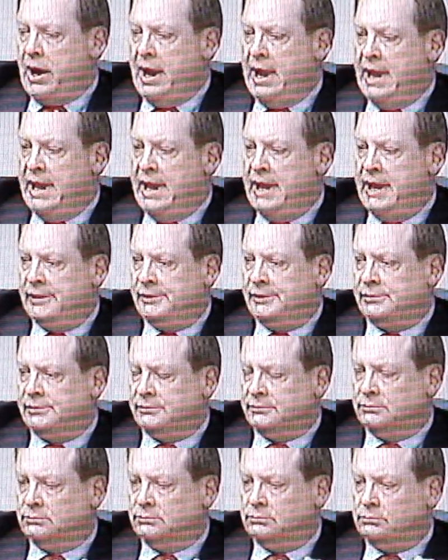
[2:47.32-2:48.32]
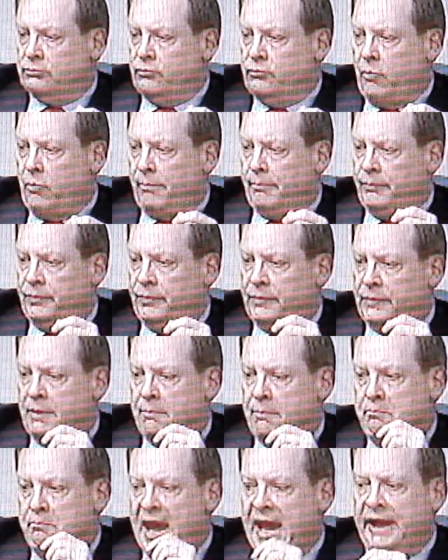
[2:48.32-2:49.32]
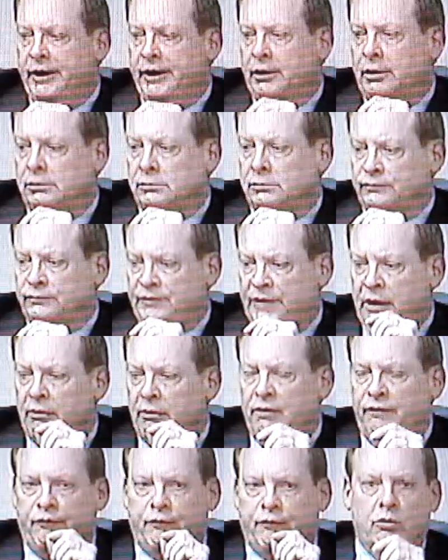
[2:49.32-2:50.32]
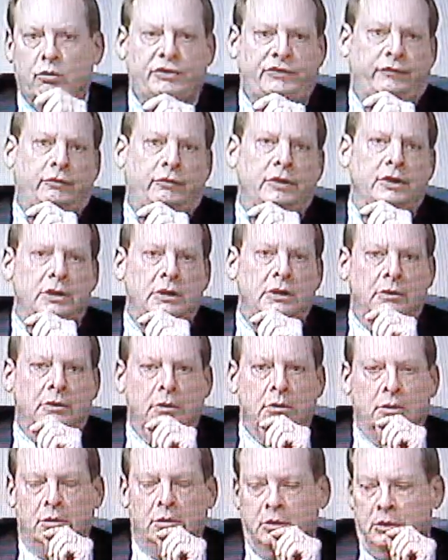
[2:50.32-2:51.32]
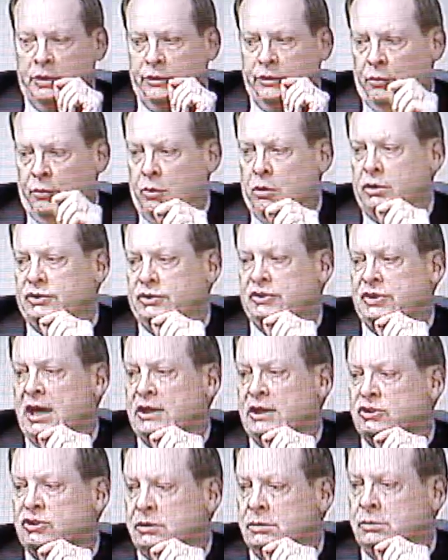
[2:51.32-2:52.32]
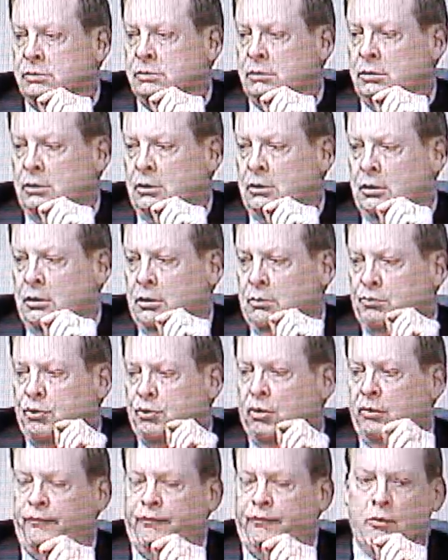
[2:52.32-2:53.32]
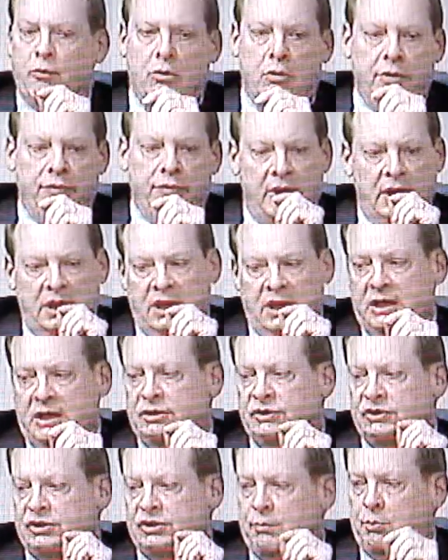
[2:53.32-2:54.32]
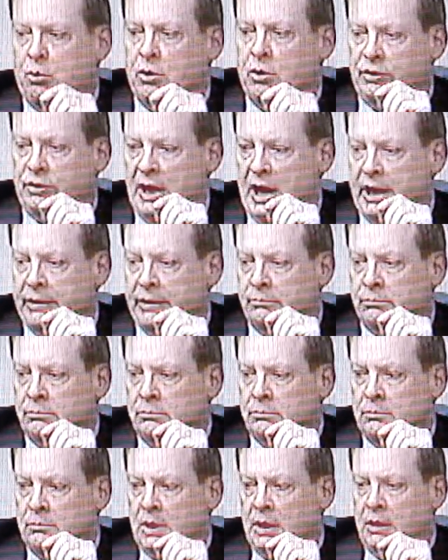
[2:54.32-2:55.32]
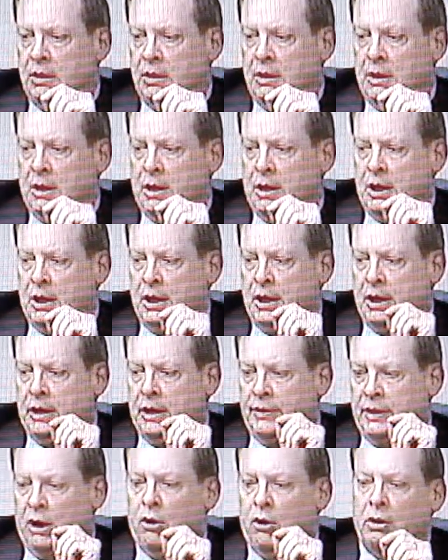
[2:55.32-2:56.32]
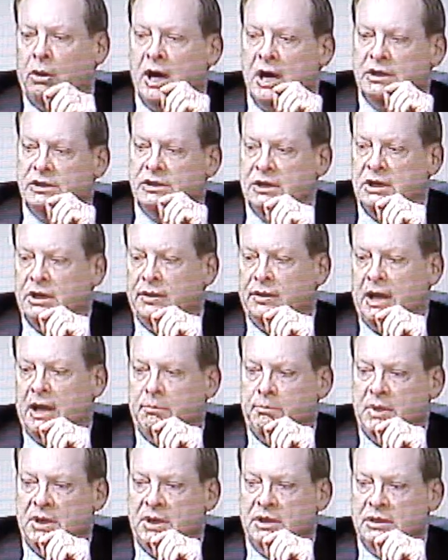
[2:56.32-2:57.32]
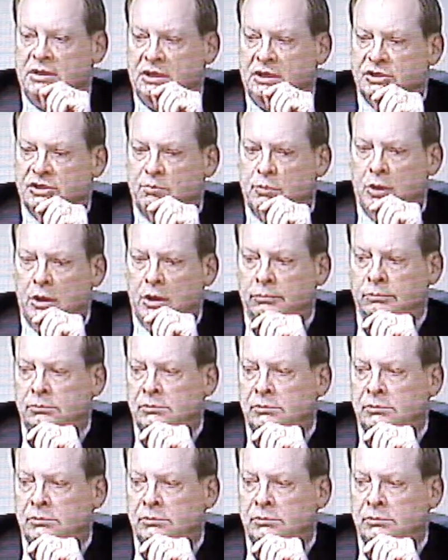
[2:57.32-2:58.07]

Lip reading: And the mayor very forcefully in the work session put forward that he didn't support that. The whole idea that it be a DISBRO.